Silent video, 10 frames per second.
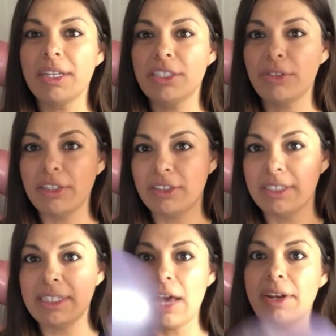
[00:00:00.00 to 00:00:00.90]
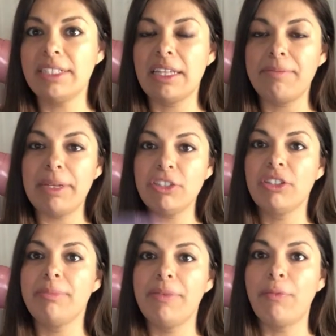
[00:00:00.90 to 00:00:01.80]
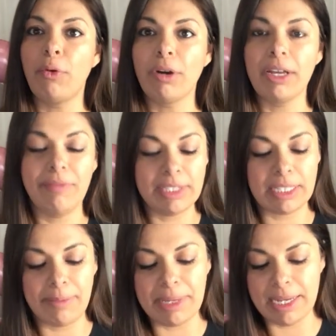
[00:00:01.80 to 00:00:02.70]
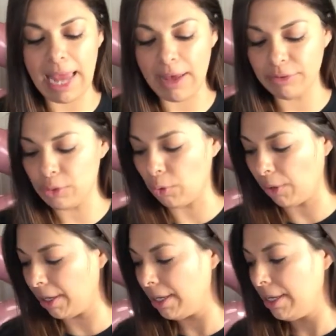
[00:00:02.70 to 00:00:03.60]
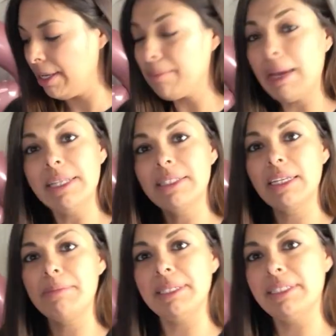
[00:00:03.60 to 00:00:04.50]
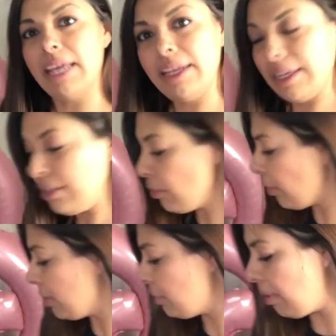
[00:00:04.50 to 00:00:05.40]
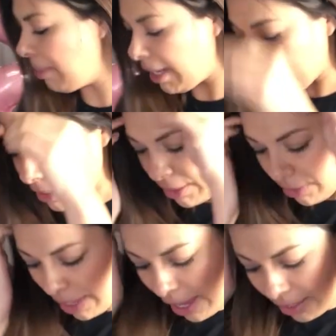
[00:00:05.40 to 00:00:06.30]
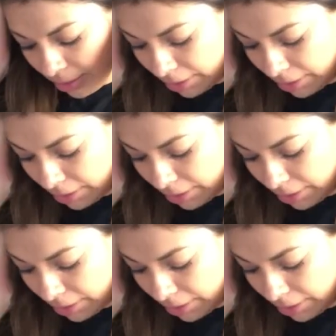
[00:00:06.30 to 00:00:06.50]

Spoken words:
to stretch these out, as I mentioned before, if it's going to be an outdoor. Mine's going to be set indoors, so I'm not going to do that.